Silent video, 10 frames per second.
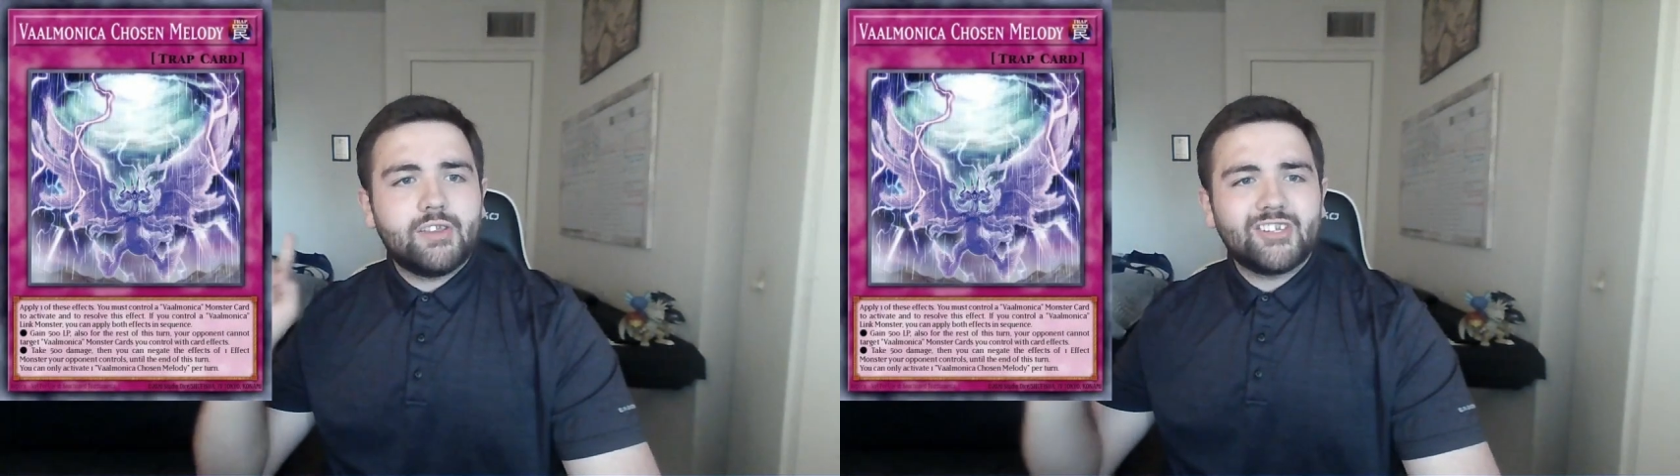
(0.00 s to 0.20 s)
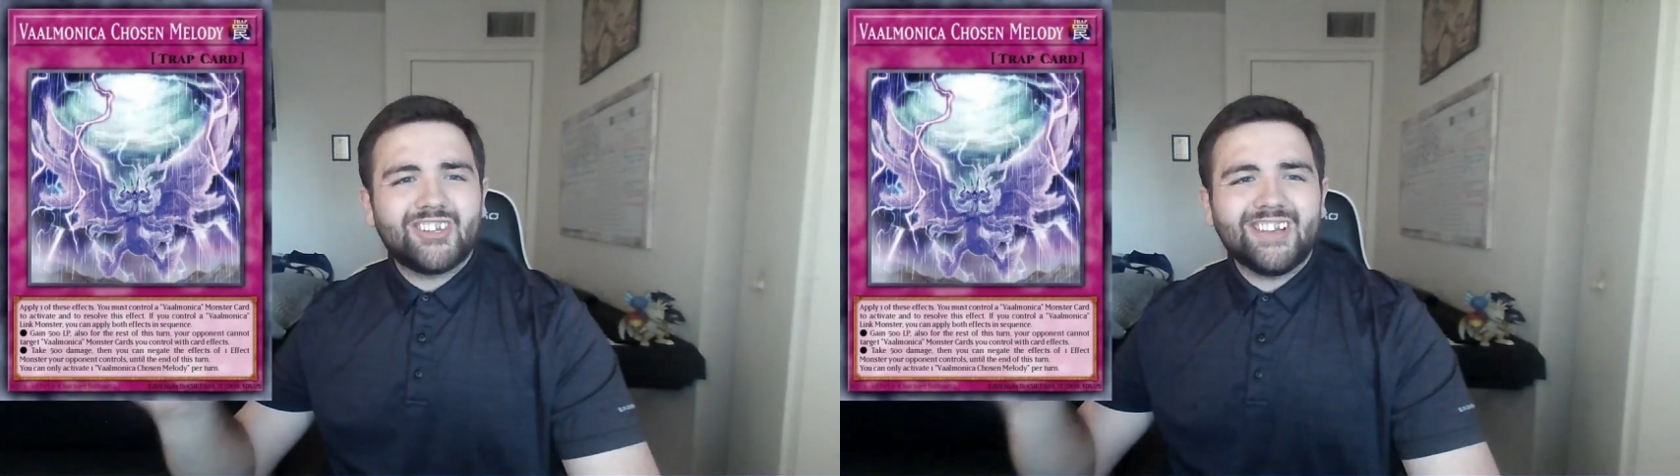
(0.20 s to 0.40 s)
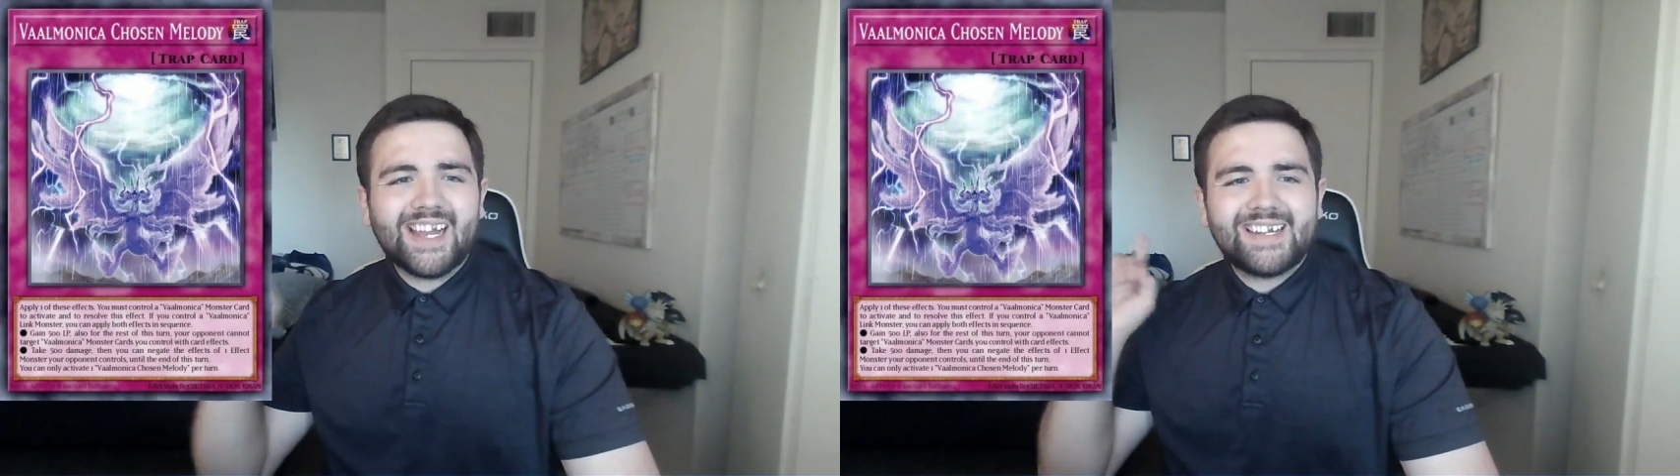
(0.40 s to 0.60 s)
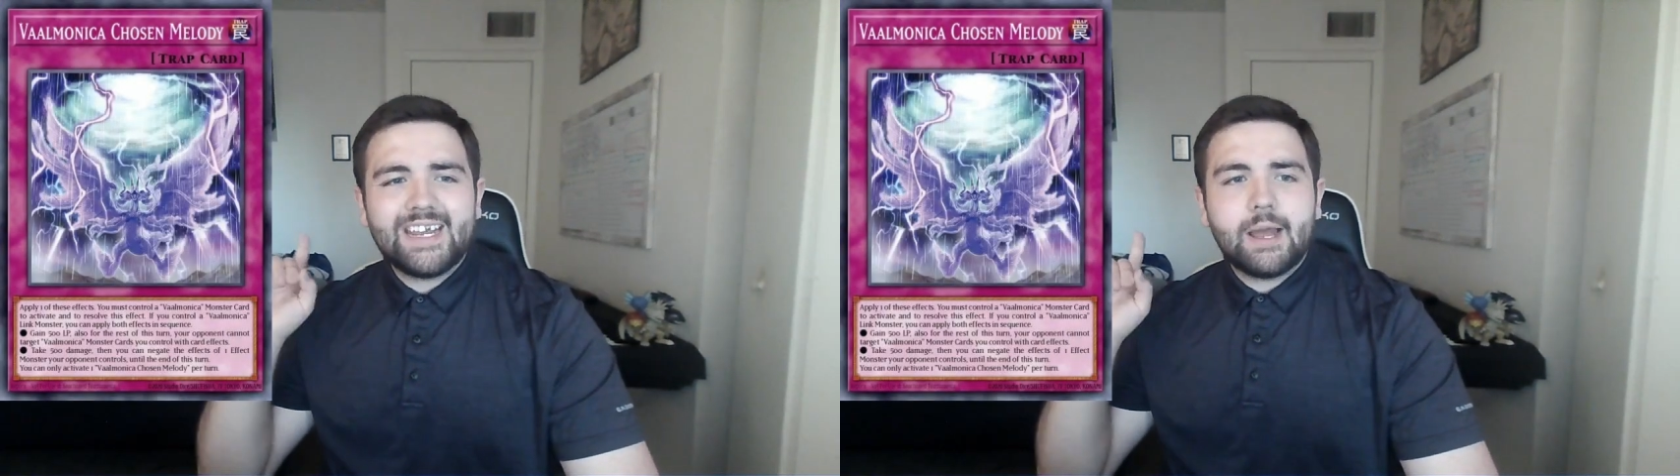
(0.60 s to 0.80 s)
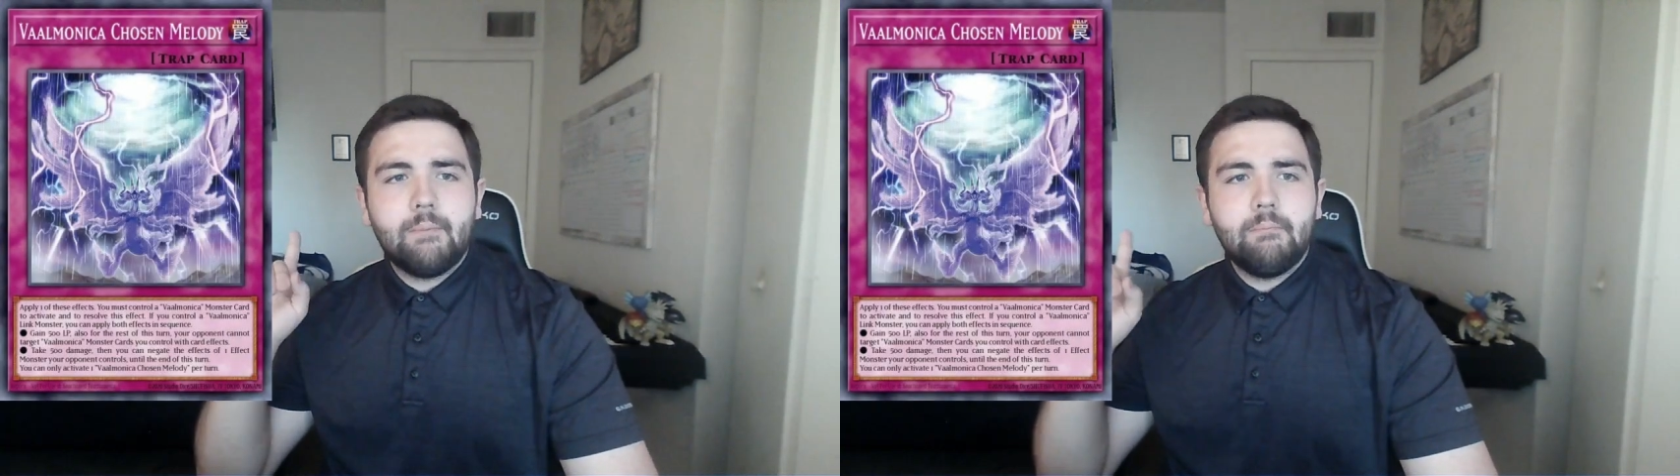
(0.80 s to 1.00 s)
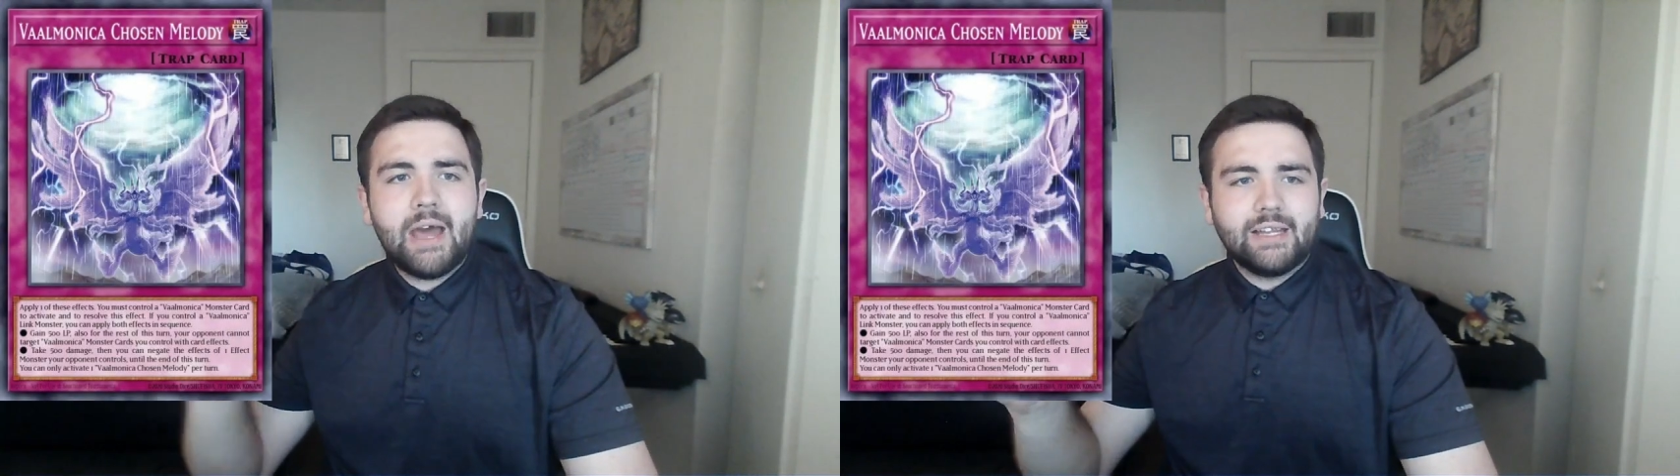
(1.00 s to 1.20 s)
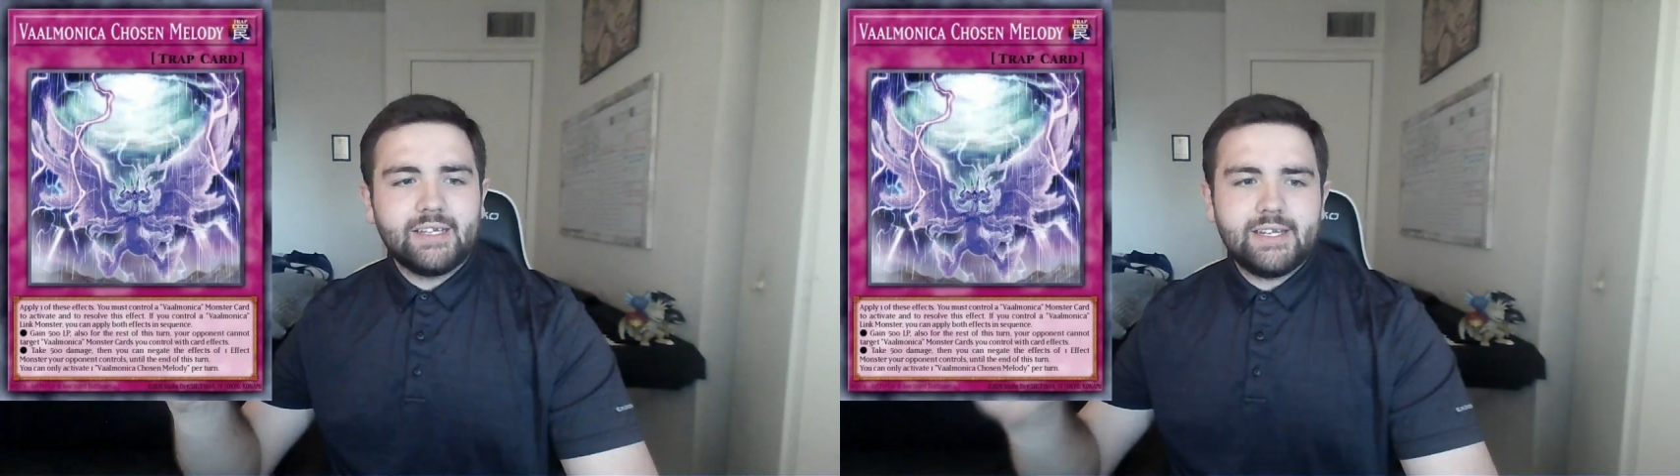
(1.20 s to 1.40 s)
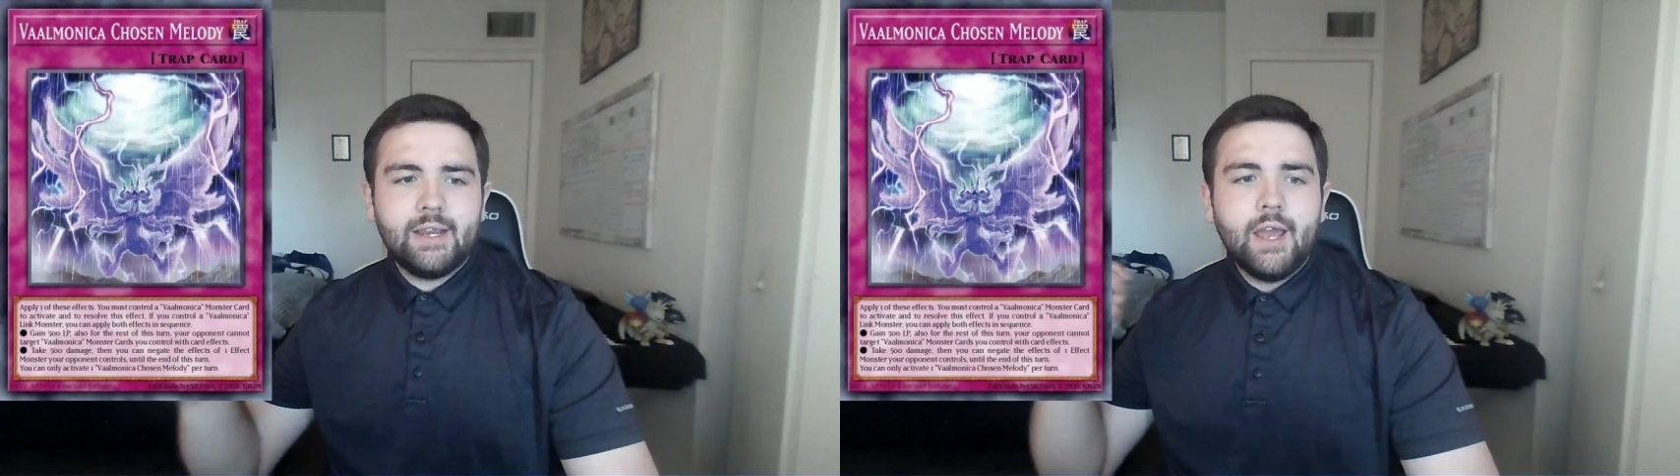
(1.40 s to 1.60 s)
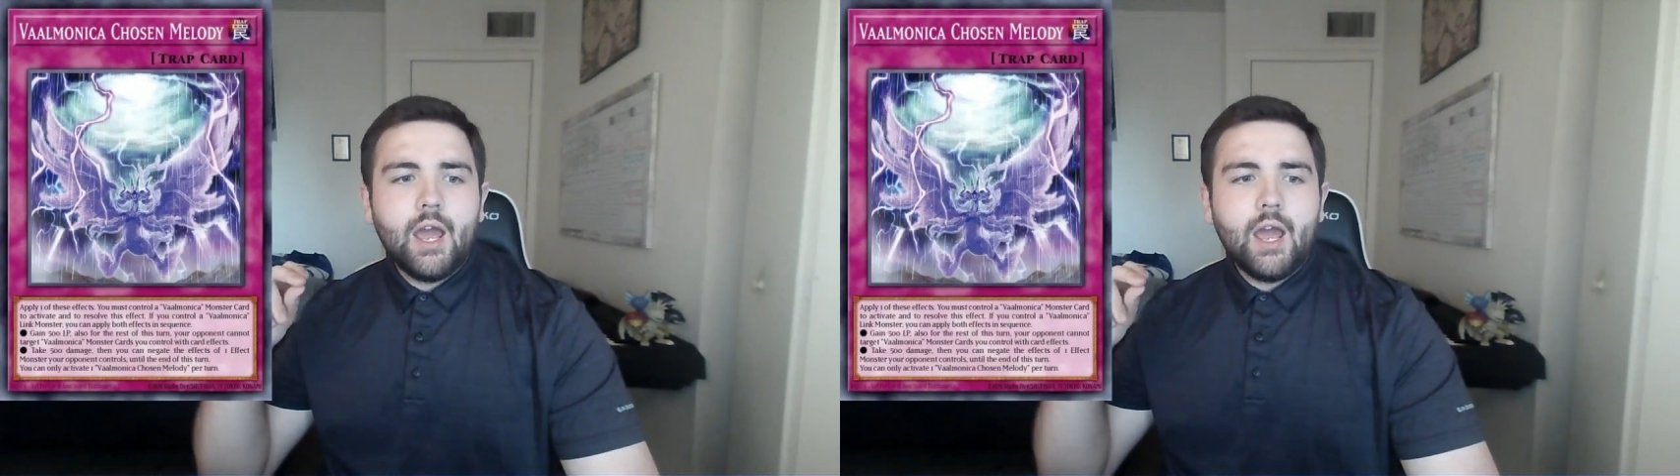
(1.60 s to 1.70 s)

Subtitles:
the Selecting Melody.